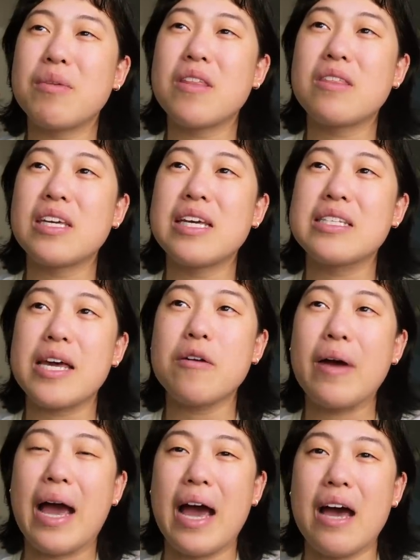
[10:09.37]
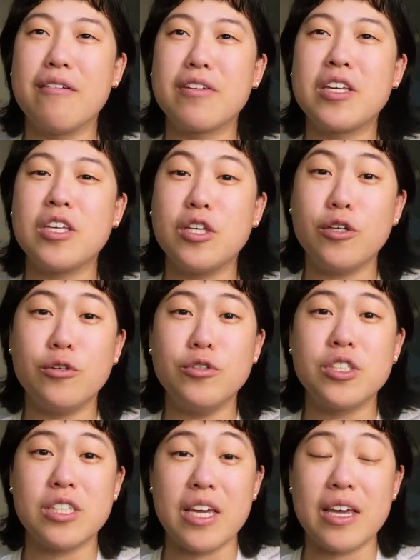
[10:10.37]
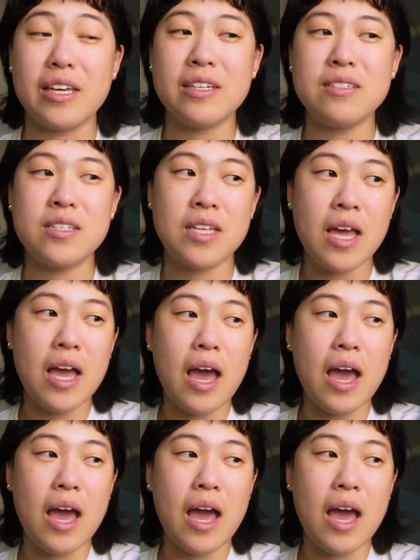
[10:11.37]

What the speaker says: but the thing is I don't have huge things.